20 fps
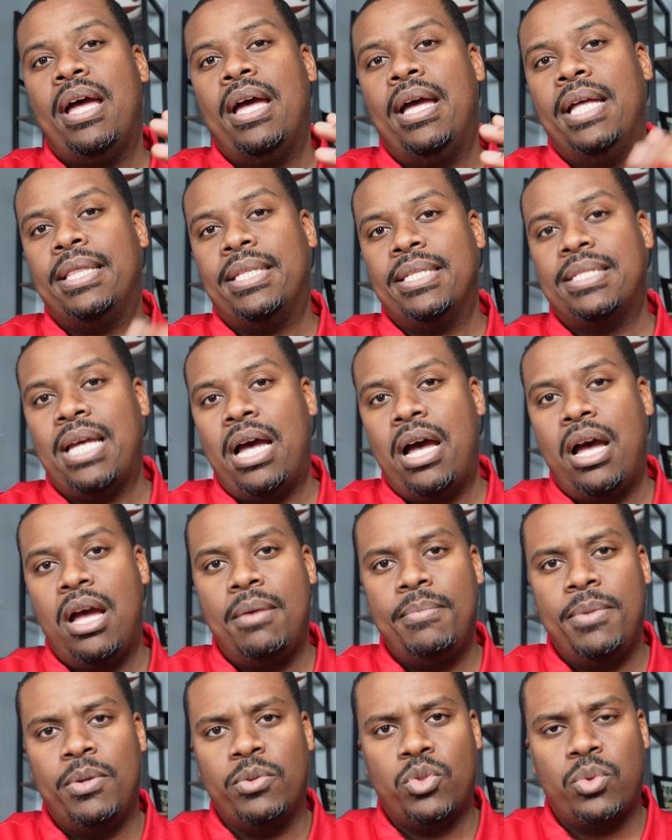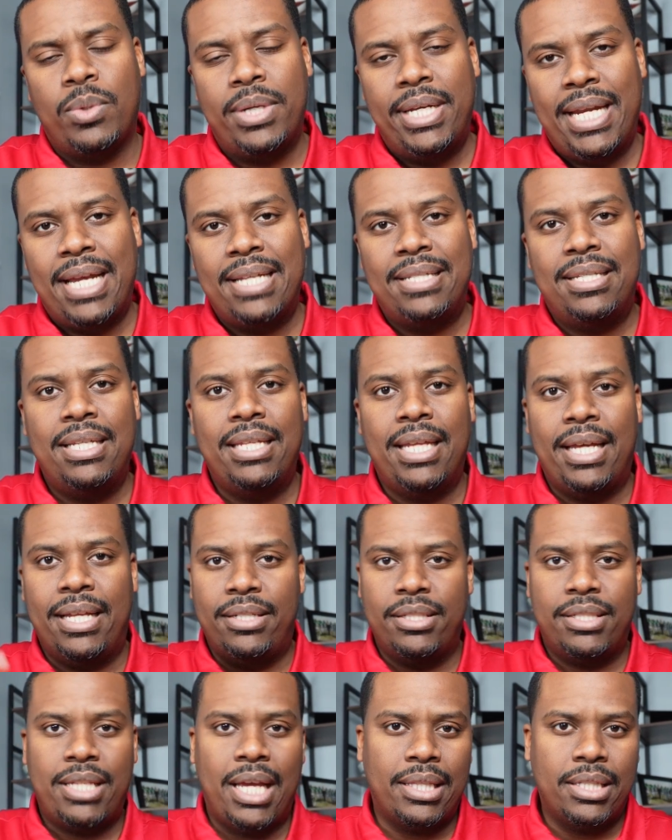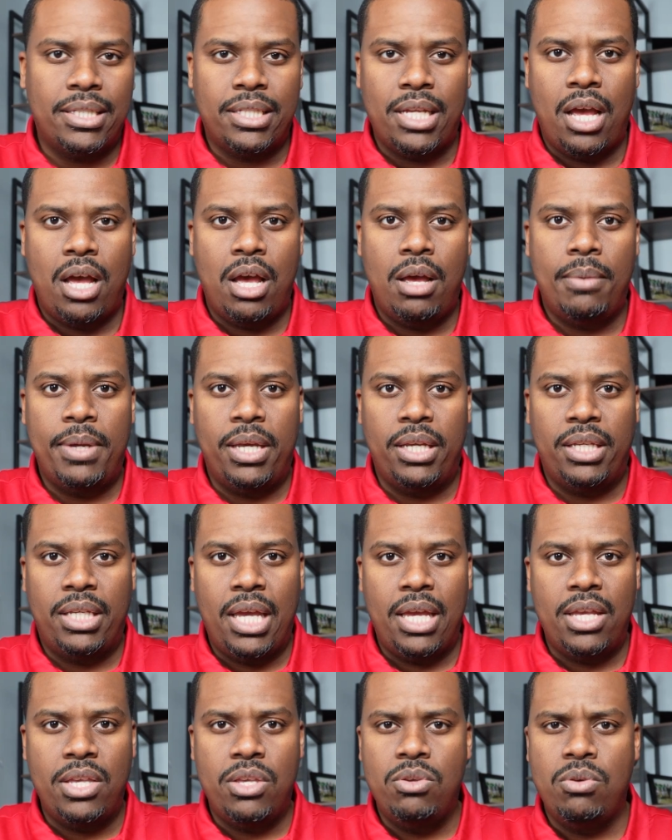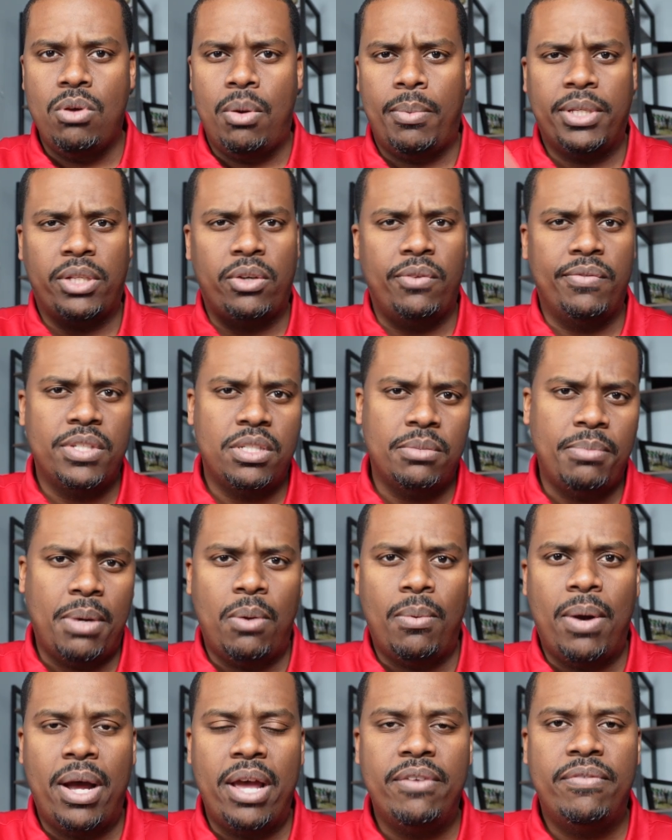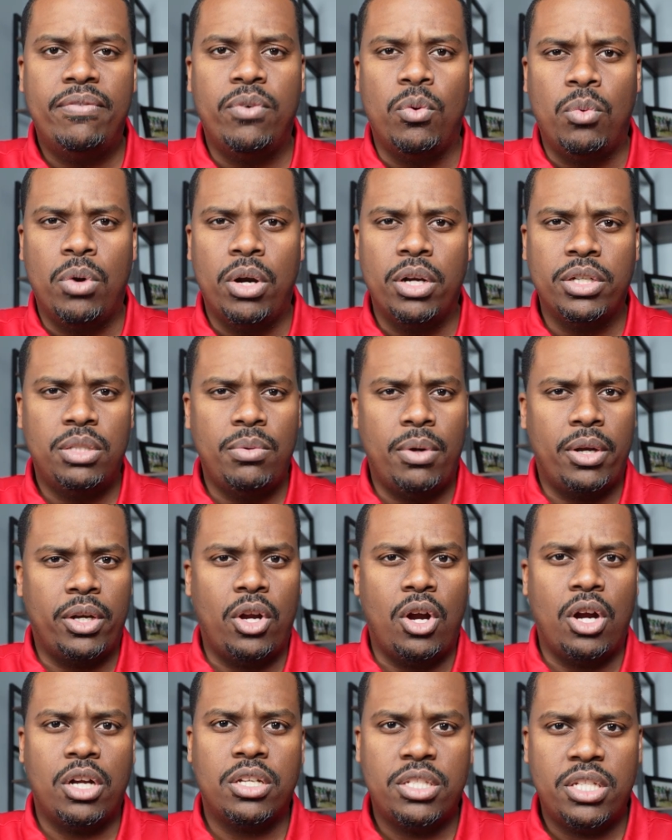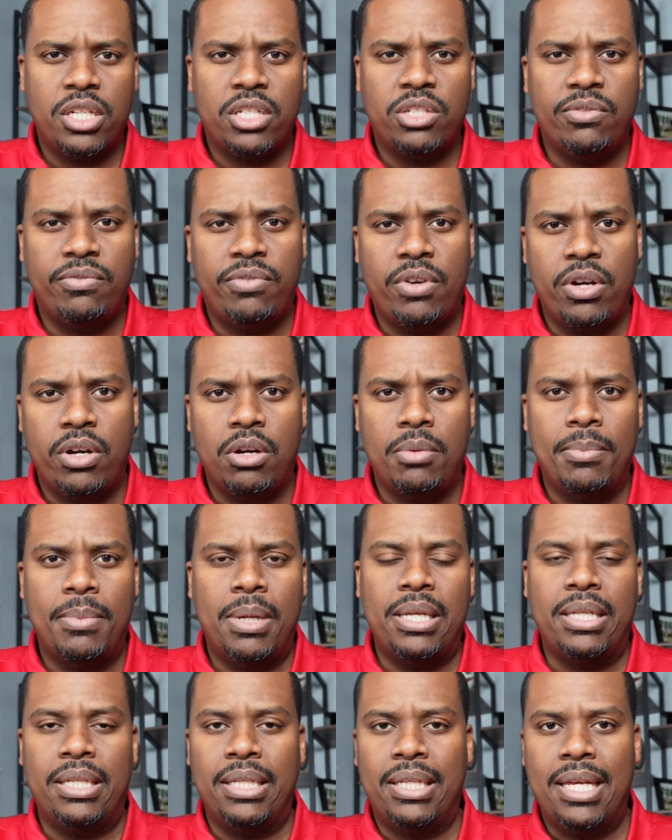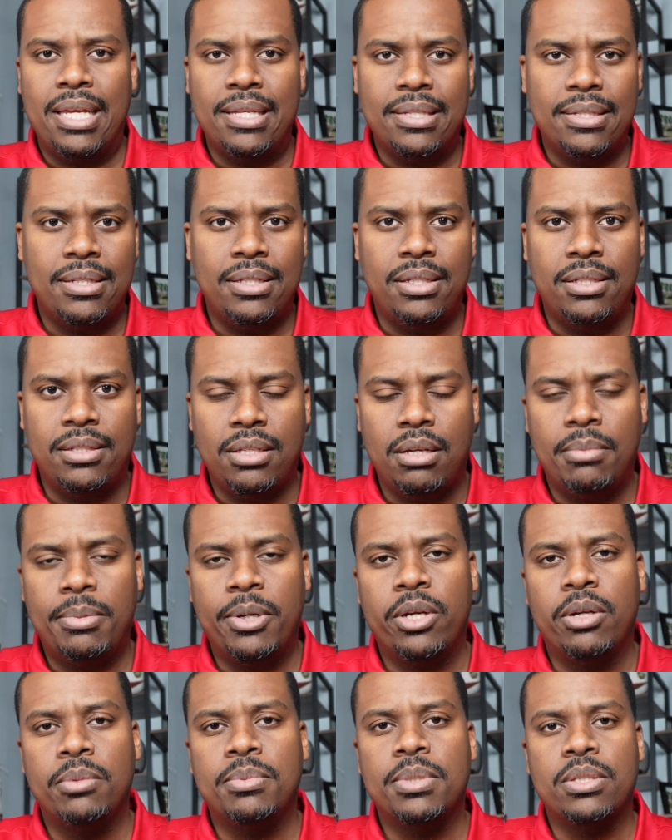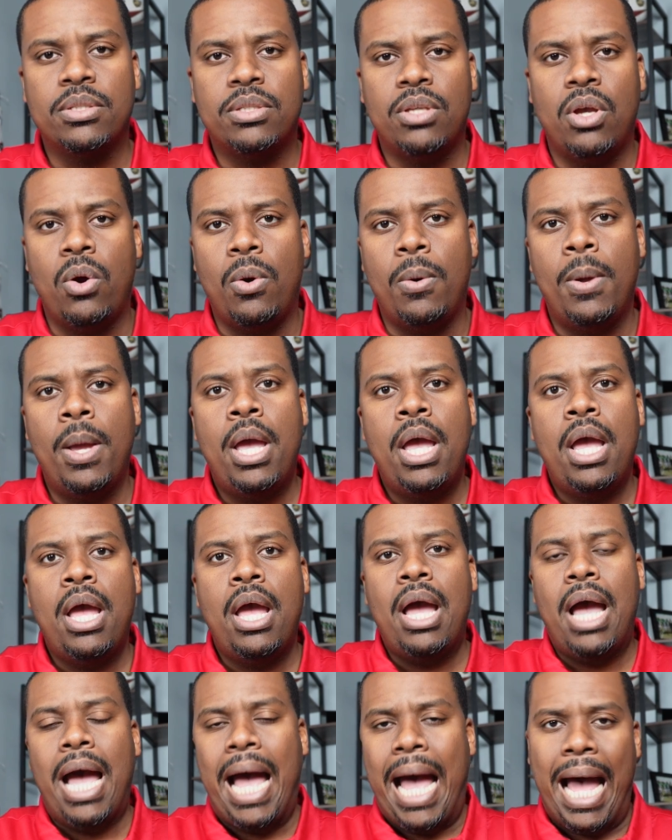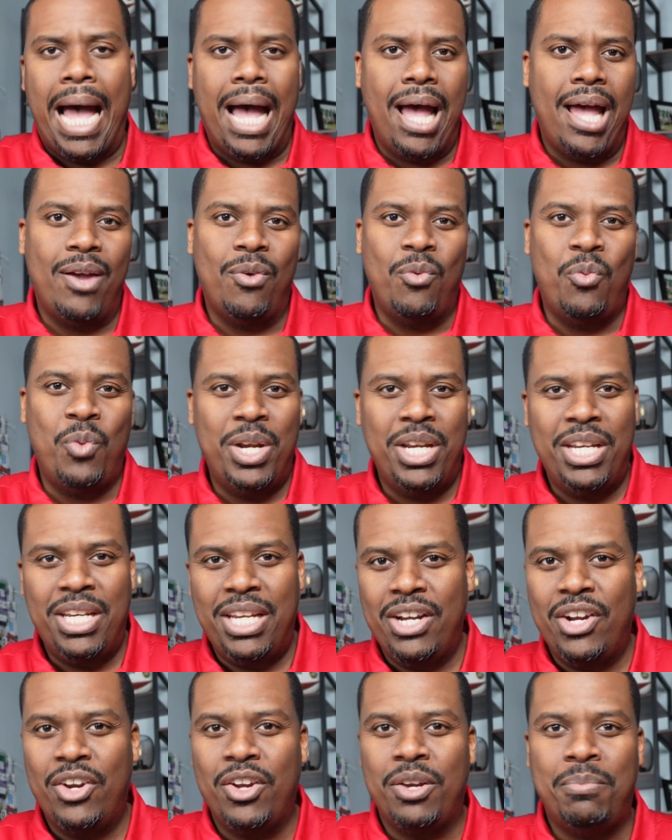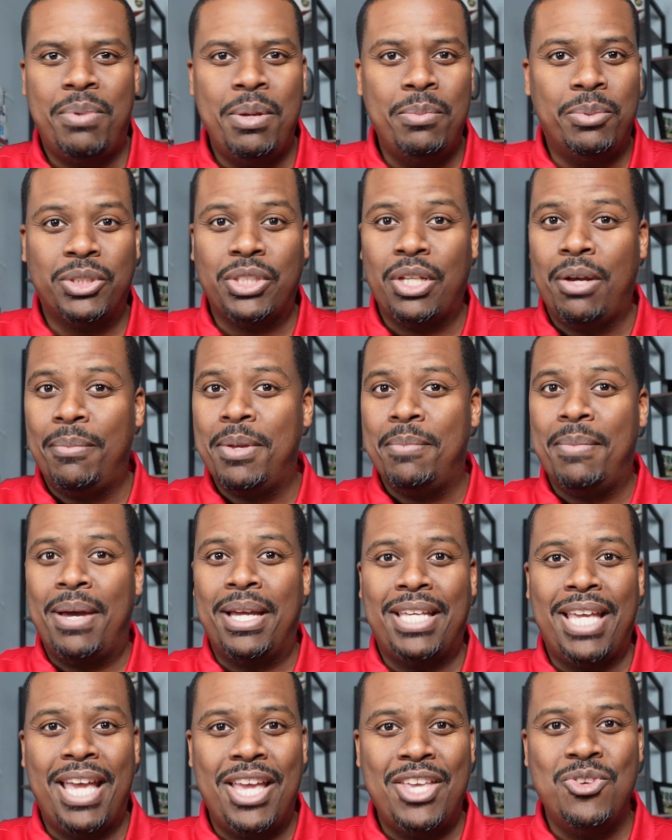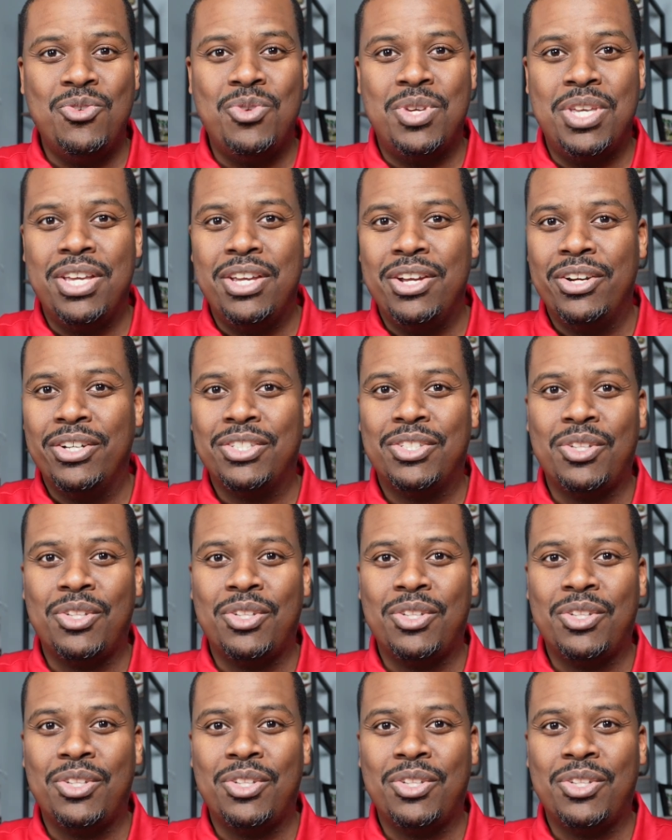At the time, it was 2019. I just got the job at KU. I went to go visit my wife for work. She worked in an architecture firm in the Kansas City suburbs. And so I went in there and people saw me in my KU gear.